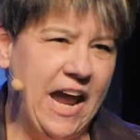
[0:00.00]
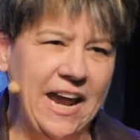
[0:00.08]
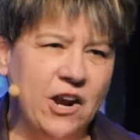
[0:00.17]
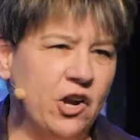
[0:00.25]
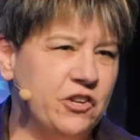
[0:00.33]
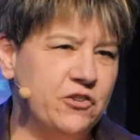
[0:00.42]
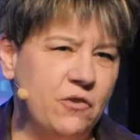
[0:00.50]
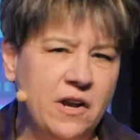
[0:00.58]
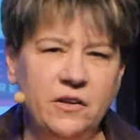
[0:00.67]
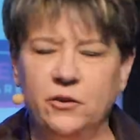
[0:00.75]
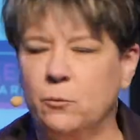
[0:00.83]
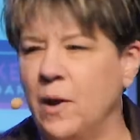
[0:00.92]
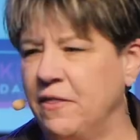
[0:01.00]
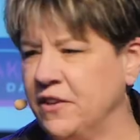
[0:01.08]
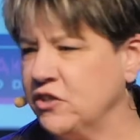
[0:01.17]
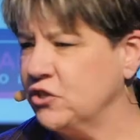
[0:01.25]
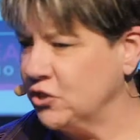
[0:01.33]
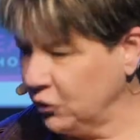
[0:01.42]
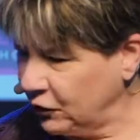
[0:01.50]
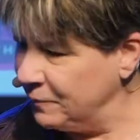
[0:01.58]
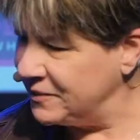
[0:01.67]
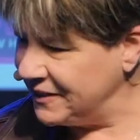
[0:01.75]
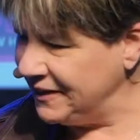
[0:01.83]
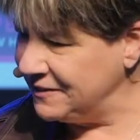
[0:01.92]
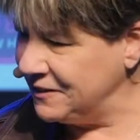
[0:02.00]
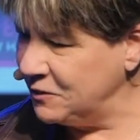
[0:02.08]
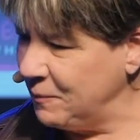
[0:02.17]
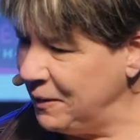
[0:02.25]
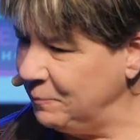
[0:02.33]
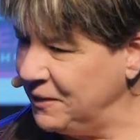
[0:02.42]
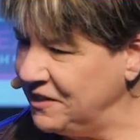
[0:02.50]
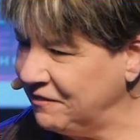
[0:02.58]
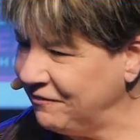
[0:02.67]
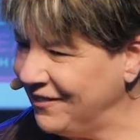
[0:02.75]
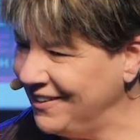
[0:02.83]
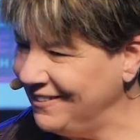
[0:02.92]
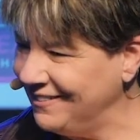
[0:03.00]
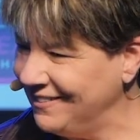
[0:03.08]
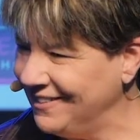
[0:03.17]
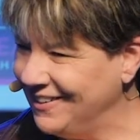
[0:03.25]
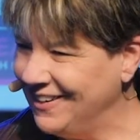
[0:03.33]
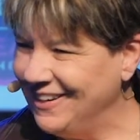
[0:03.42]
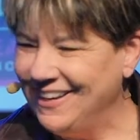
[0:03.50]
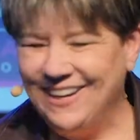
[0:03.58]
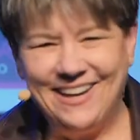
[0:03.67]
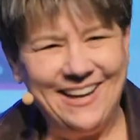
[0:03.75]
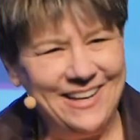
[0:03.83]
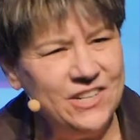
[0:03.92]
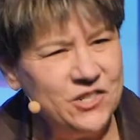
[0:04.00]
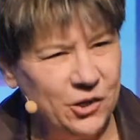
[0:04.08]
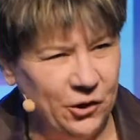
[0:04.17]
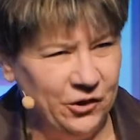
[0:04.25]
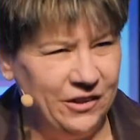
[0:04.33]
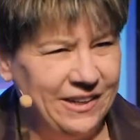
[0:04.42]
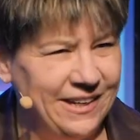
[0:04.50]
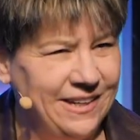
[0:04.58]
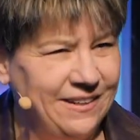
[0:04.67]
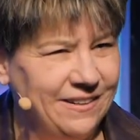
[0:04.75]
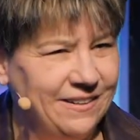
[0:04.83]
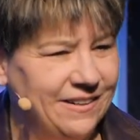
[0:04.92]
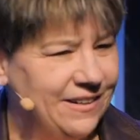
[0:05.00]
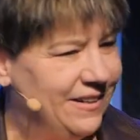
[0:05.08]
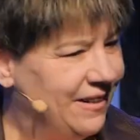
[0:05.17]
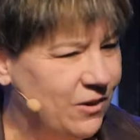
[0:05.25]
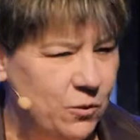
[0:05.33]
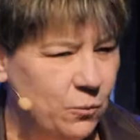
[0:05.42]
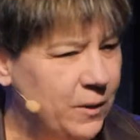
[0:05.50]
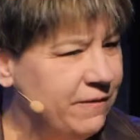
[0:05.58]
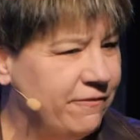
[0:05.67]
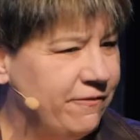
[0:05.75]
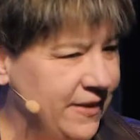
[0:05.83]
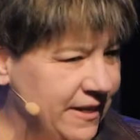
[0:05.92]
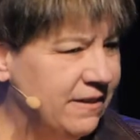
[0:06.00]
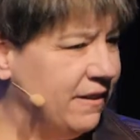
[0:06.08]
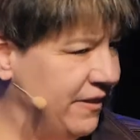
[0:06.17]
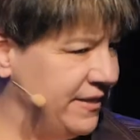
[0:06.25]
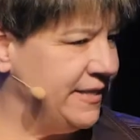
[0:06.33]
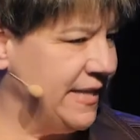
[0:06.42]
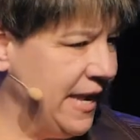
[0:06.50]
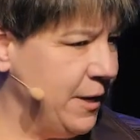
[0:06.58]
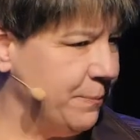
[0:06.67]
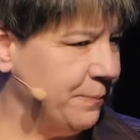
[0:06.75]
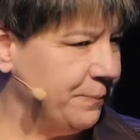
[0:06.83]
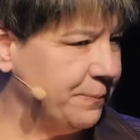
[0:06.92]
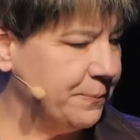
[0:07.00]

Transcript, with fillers: And our struggles, while the circumstances might be different, internally, we feel the same.